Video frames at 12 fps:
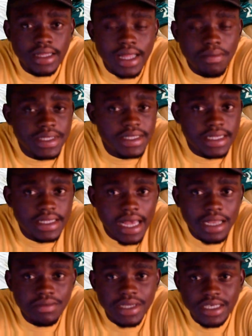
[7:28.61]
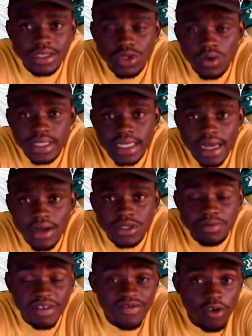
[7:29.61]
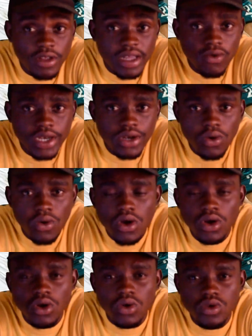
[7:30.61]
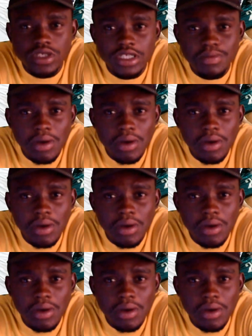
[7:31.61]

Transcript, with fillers: that business can be sorted out before the window closes.